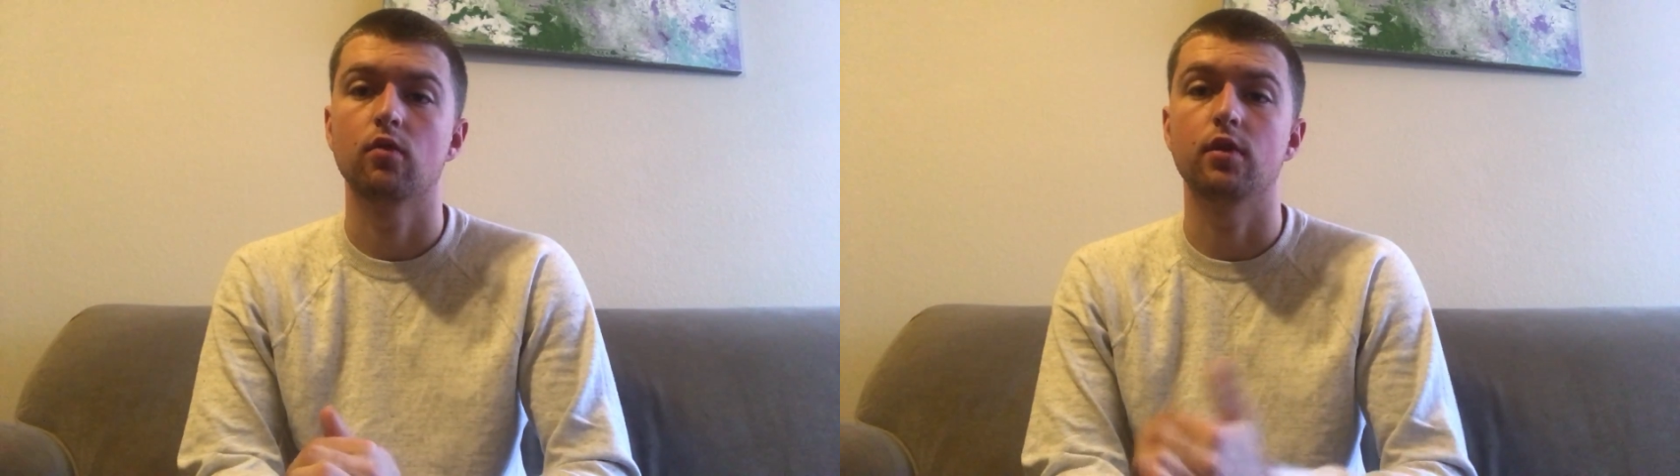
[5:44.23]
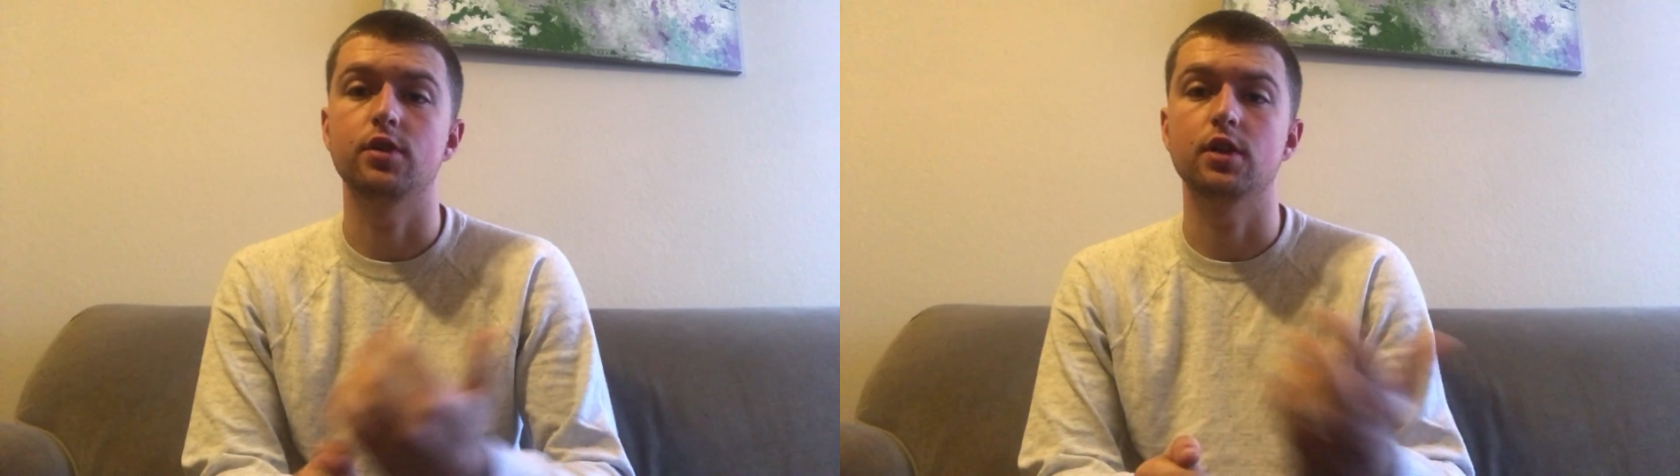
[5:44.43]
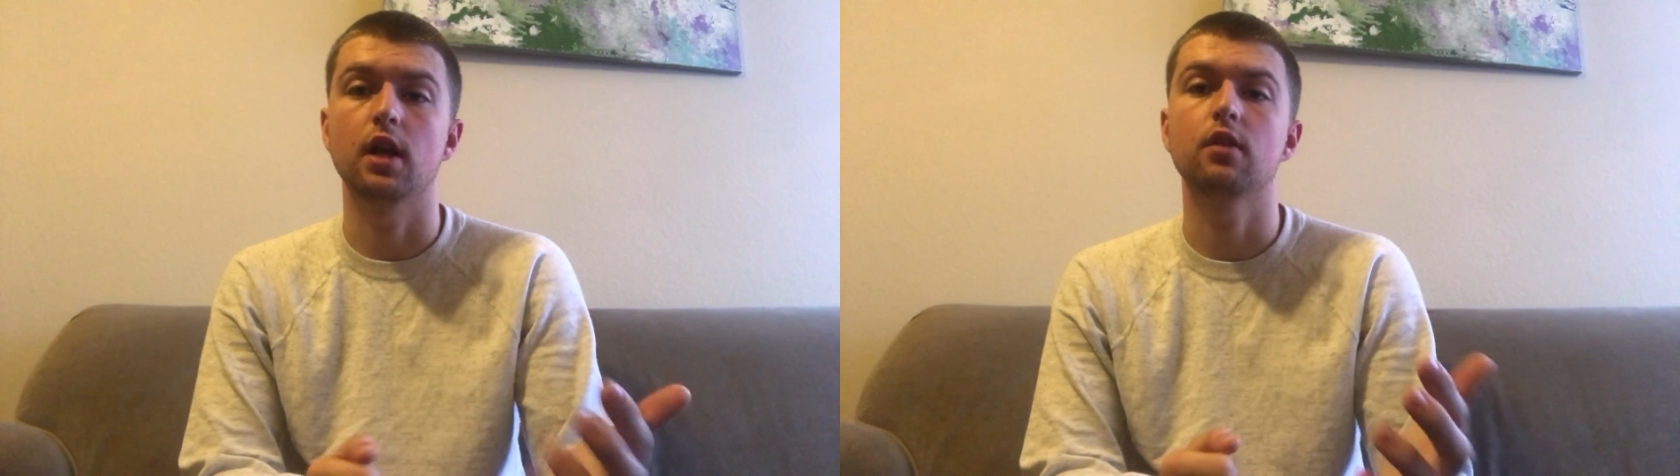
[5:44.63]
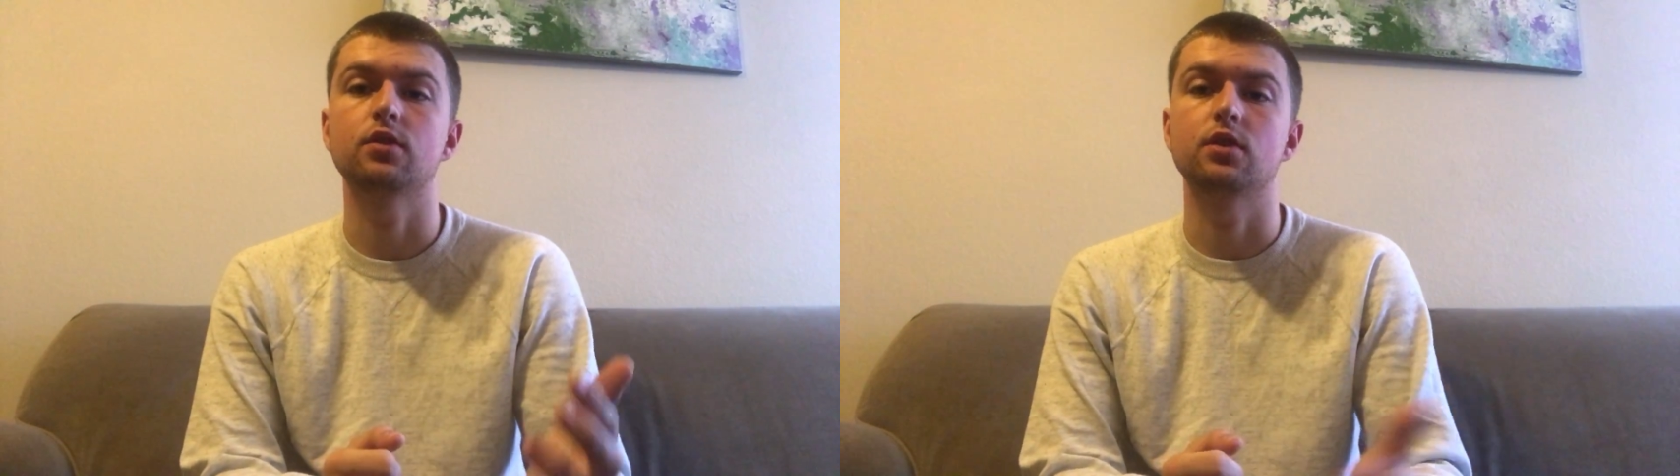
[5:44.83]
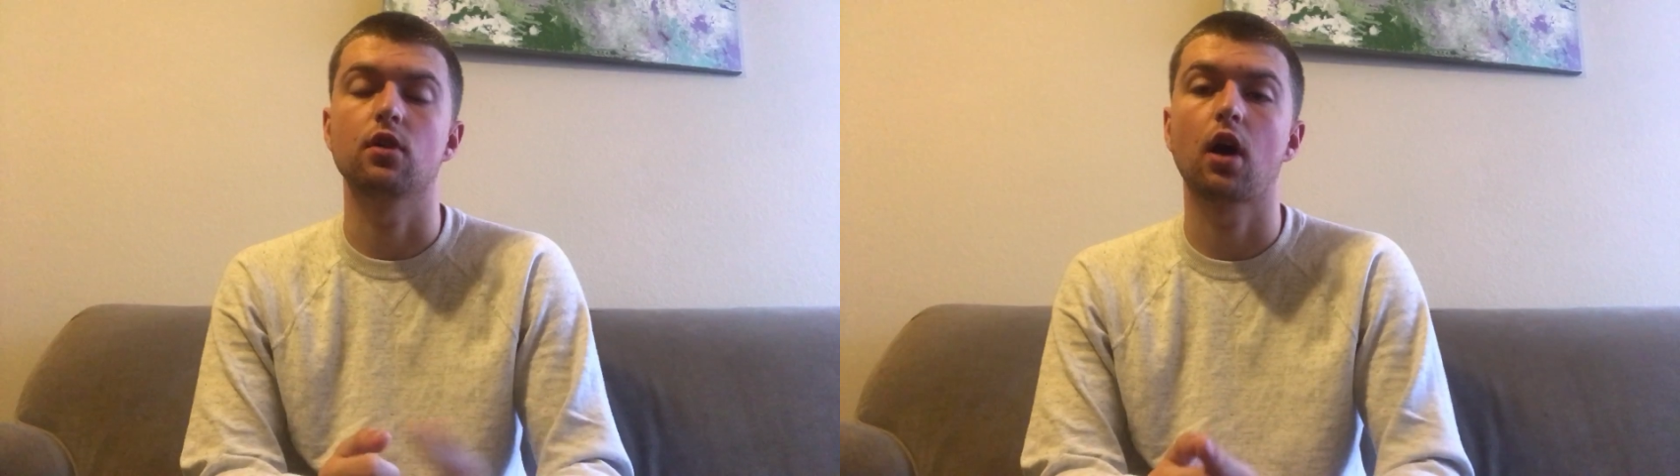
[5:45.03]
reaching
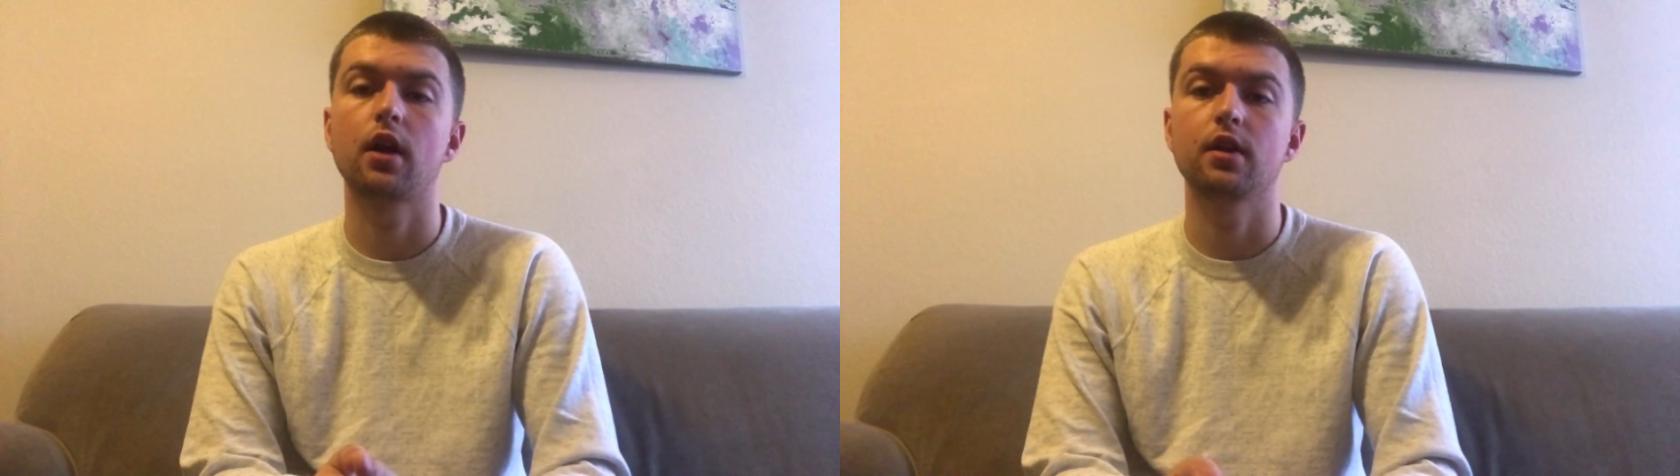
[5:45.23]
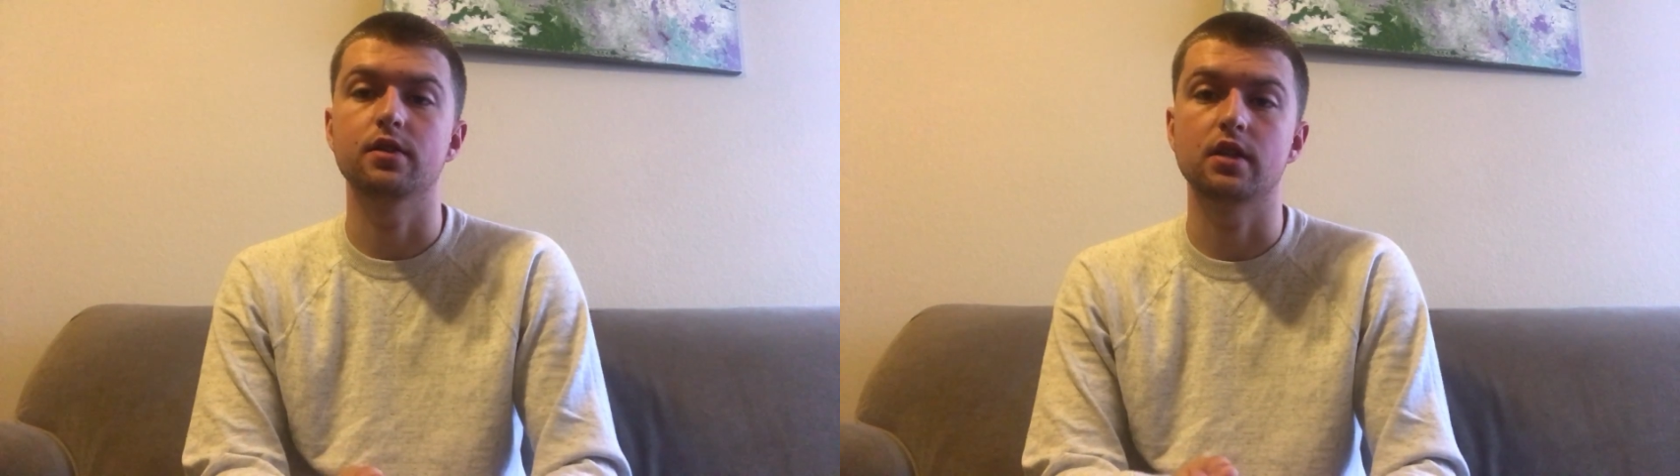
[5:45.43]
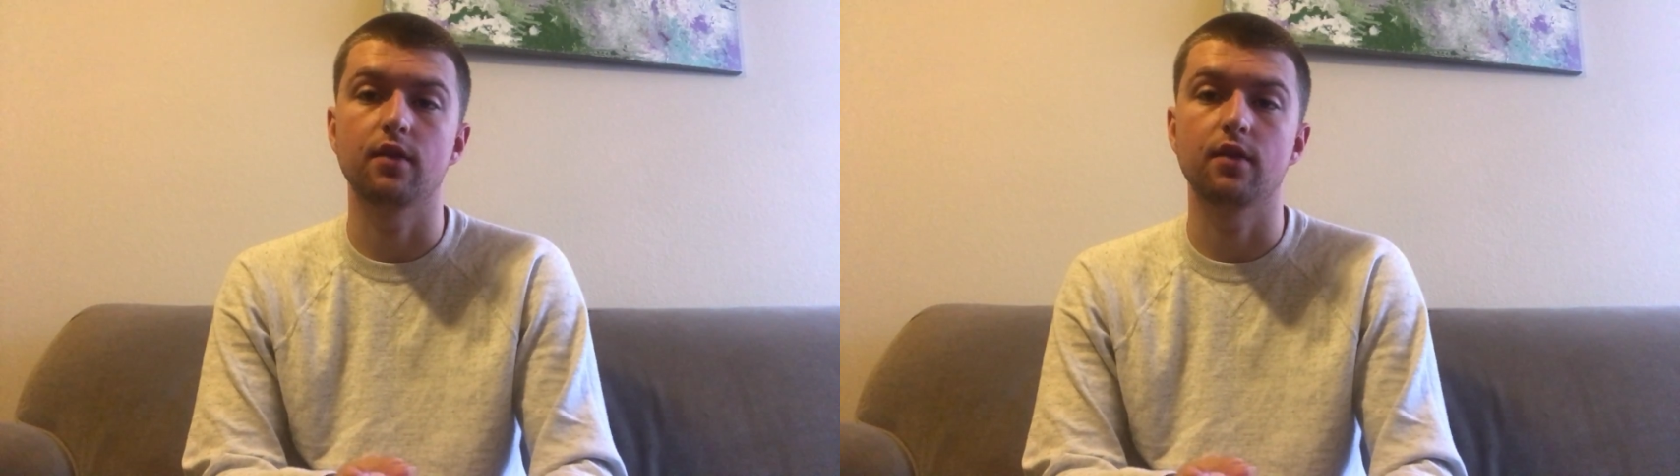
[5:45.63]
out to your audience,